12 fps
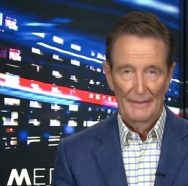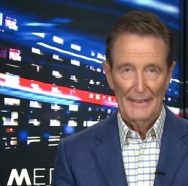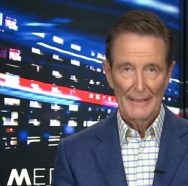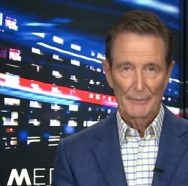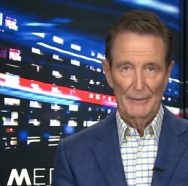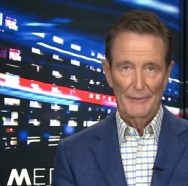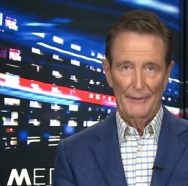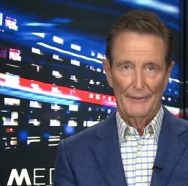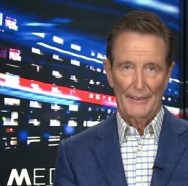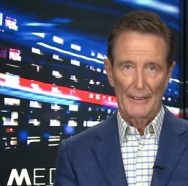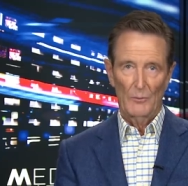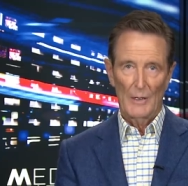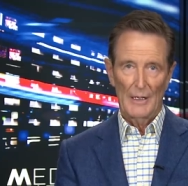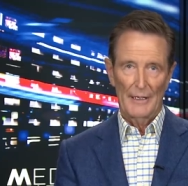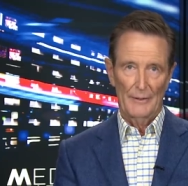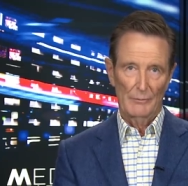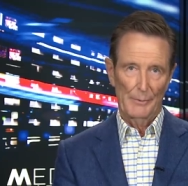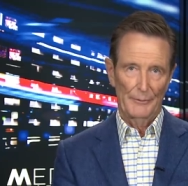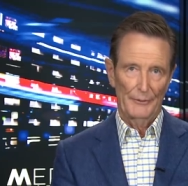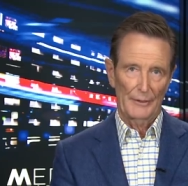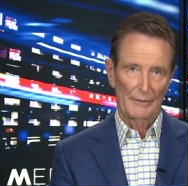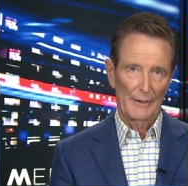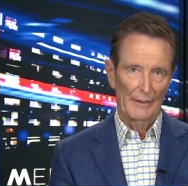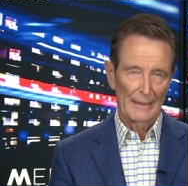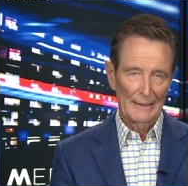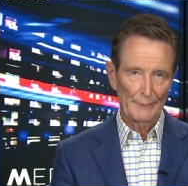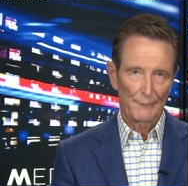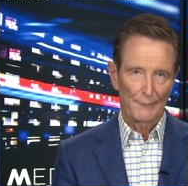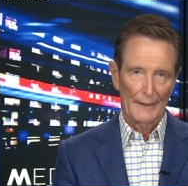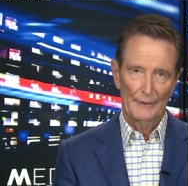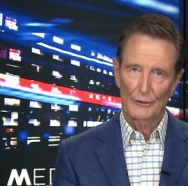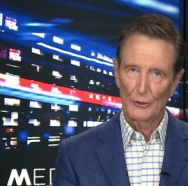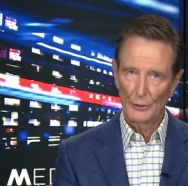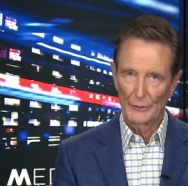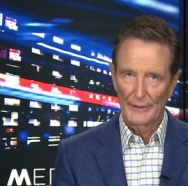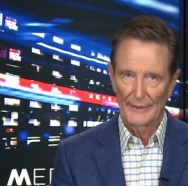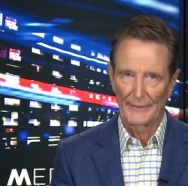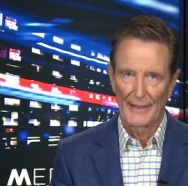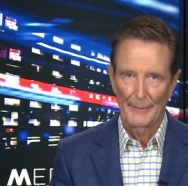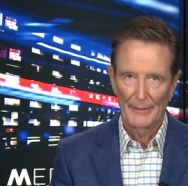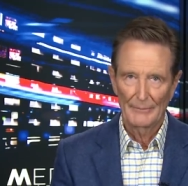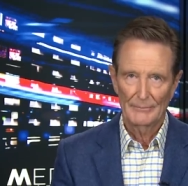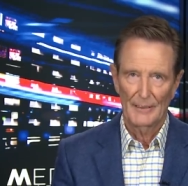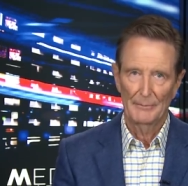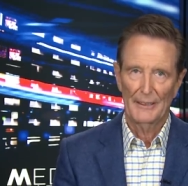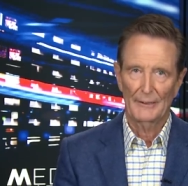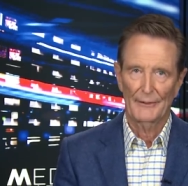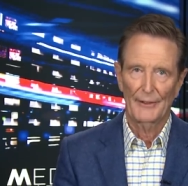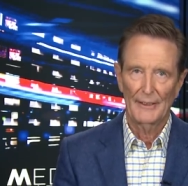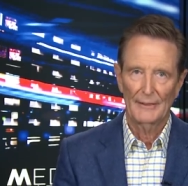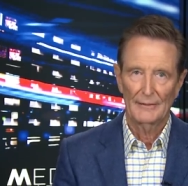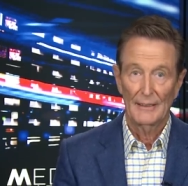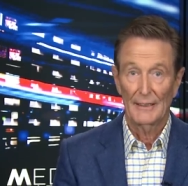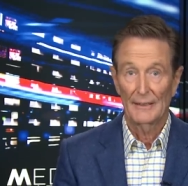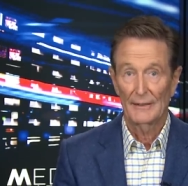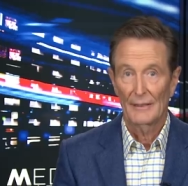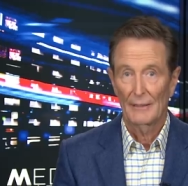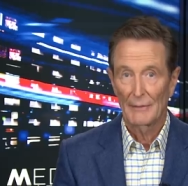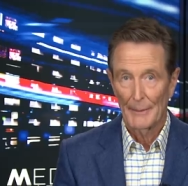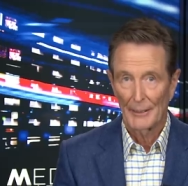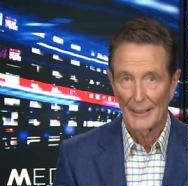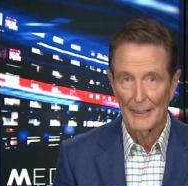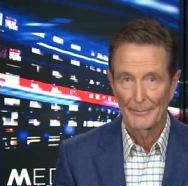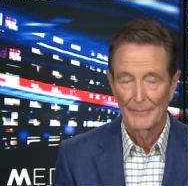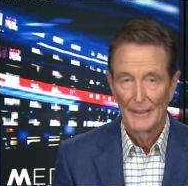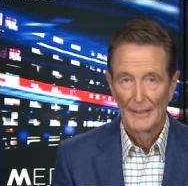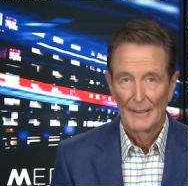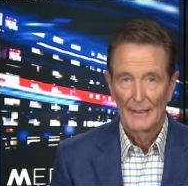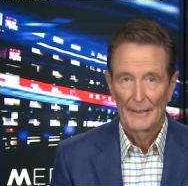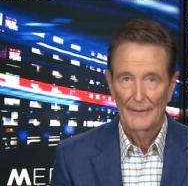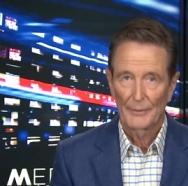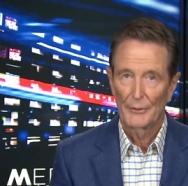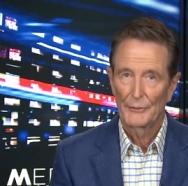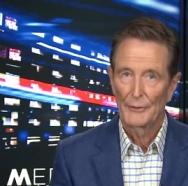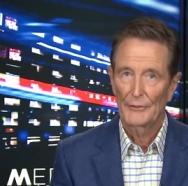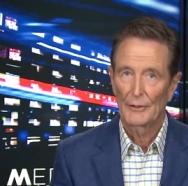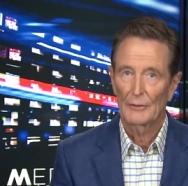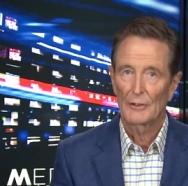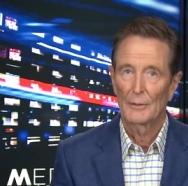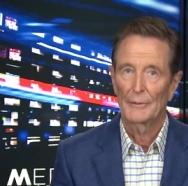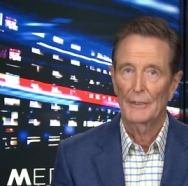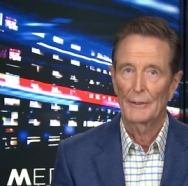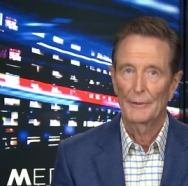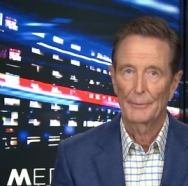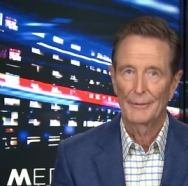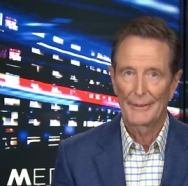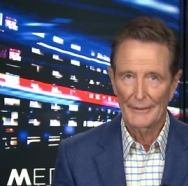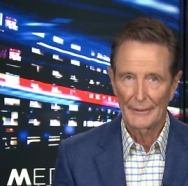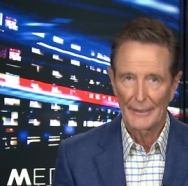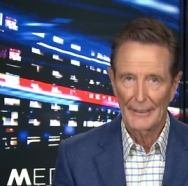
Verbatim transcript: That would investigate why the woman took her own life and could examine her mental state and her rape claim and it's what news.com.au's political